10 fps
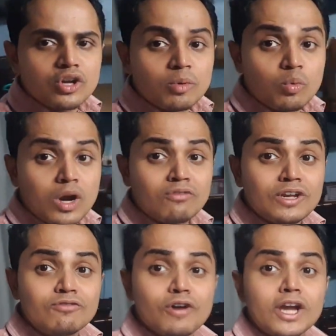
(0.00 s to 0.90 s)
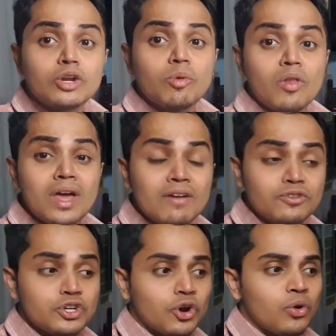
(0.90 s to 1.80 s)
you know, where we in fact
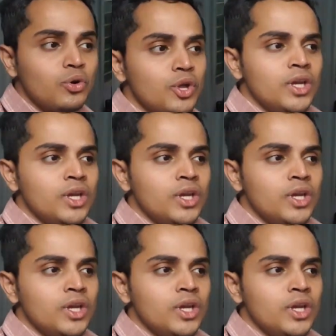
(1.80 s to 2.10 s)
lived, you know,